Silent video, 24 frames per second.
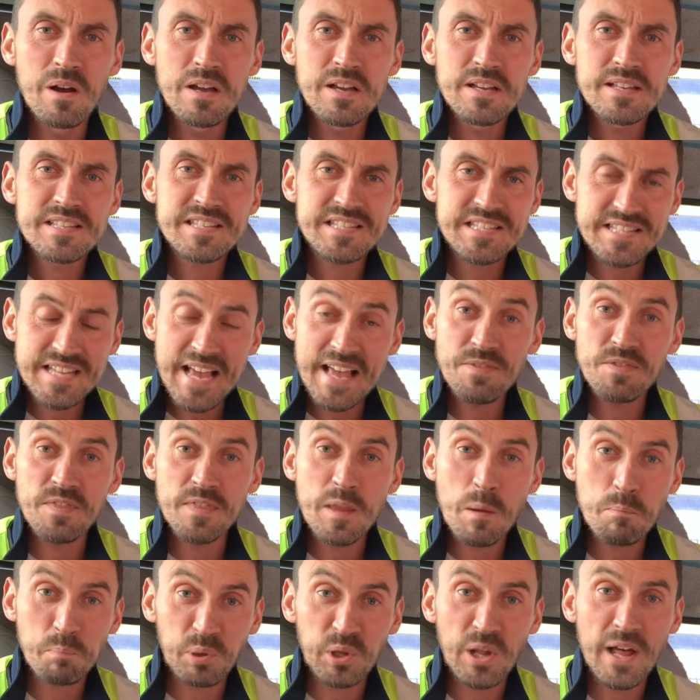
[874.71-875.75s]
sent
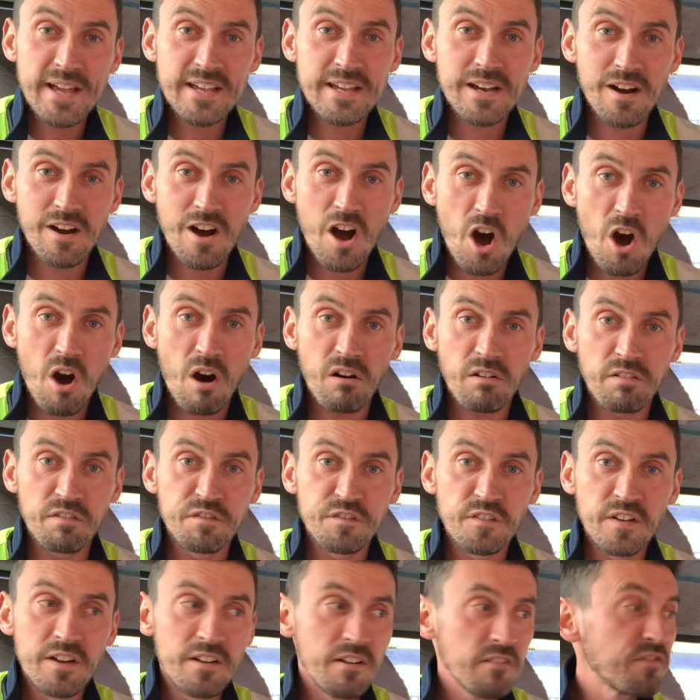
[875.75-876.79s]
the player off
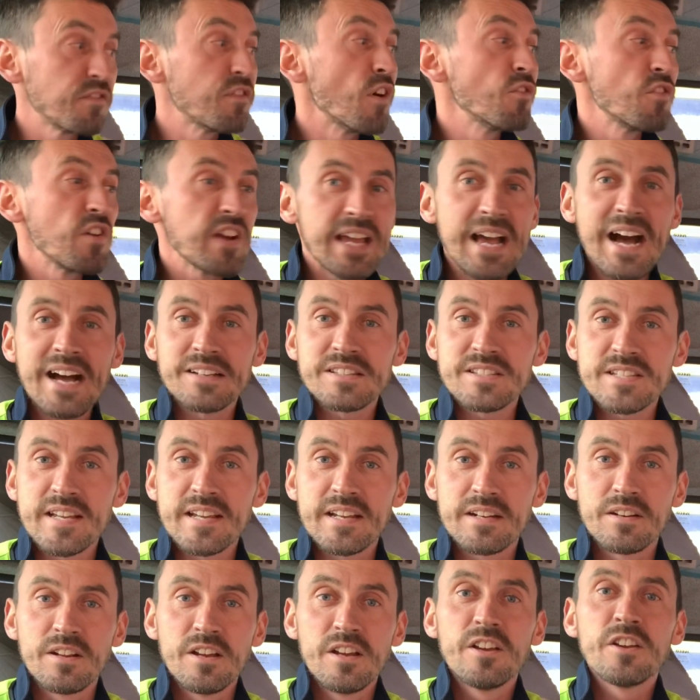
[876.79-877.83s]
for reacting